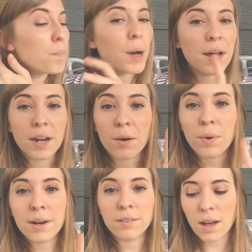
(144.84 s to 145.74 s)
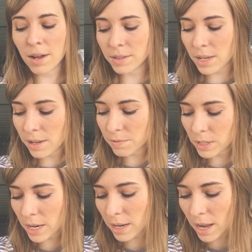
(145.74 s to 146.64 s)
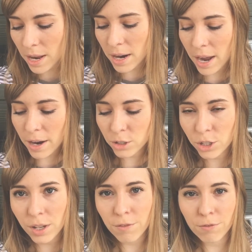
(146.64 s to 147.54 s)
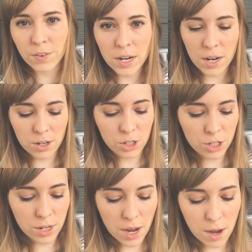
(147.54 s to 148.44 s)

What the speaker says: but I read a lot in the evening, and I actually finished